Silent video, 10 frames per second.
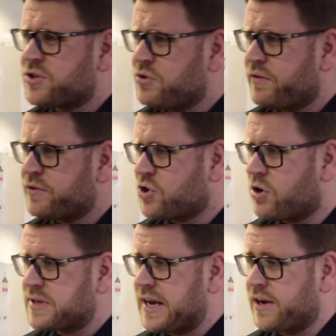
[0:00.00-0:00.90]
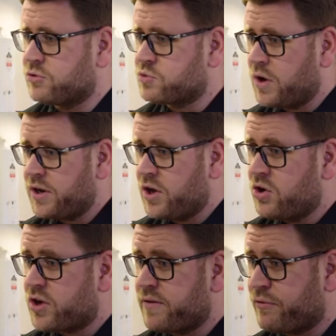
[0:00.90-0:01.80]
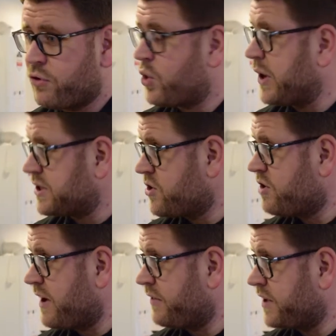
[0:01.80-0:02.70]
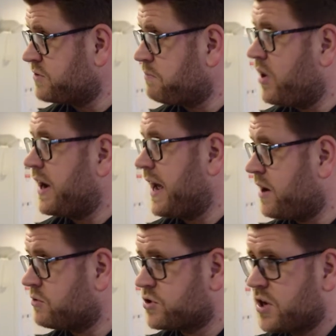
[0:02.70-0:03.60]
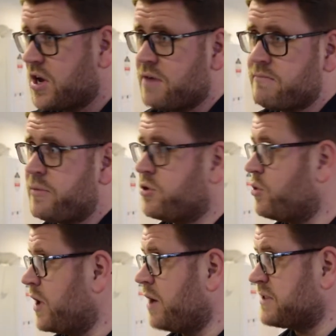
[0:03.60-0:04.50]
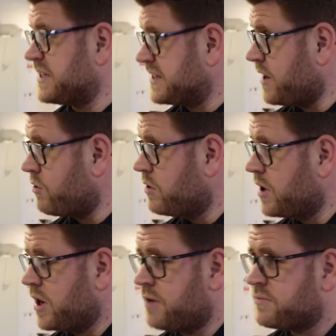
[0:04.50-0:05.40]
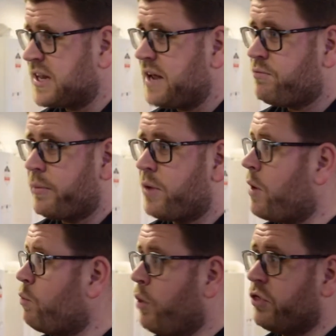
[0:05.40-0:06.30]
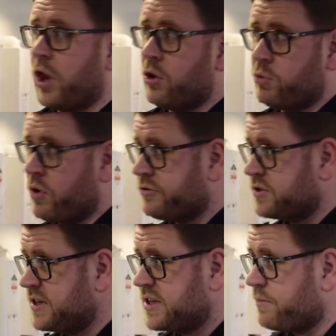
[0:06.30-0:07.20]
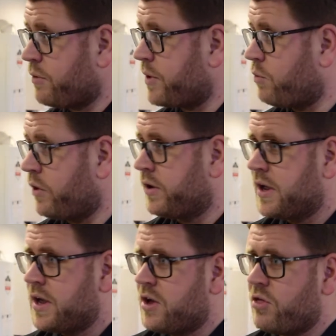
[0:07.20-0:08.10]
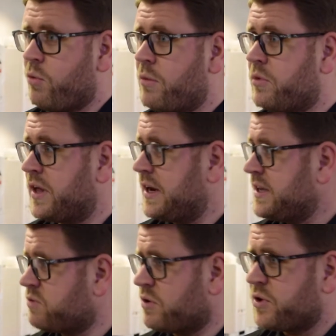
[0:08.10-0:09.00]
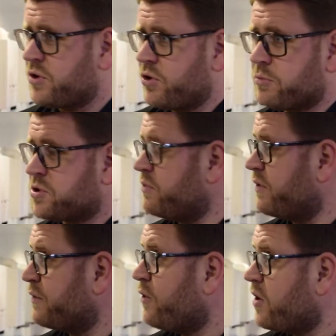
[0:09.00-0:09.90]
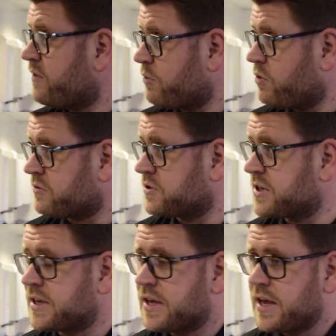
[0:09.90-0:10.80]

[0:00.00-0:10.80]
two different types of landlords. One that are looking for a quick turnaround. They're just buying a house, maybe doing up to sell. So they probably won't want the long warranties. They probably want the one with the lease where we do an option with a 5-year warranty